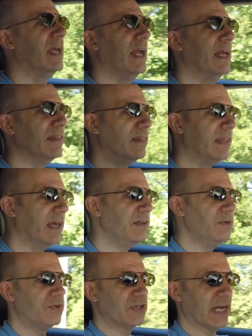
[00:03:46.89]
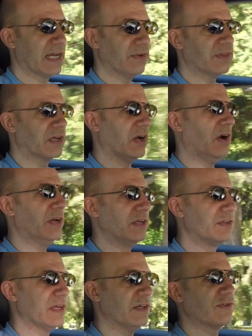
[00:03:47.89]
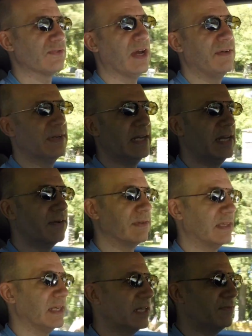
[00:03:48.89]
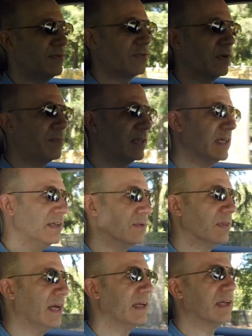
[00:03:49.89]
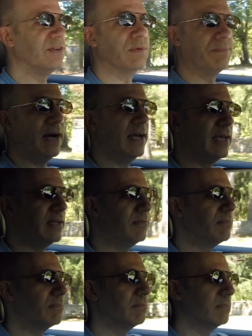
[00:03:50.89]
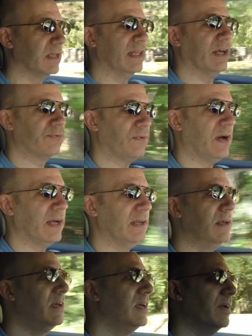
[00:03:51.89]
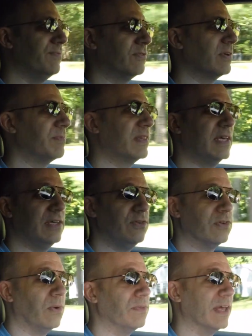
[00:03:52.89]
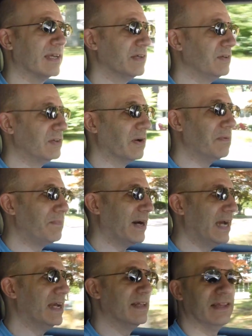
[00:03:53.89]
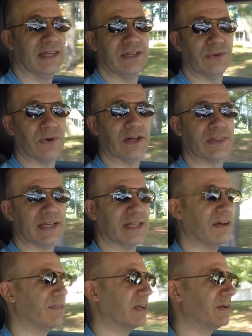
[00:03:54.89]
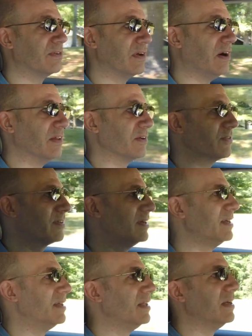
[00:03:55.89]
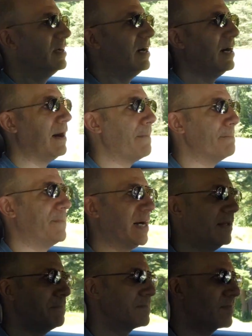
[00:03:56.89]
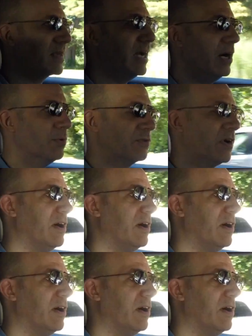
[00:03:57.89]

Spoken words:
And then you check out the car, you test drive it and everything, and if it's something that you like and you buy it, then that's fine. If it's something that you don't like and you don't buy it, then you're out the $1,100. But I was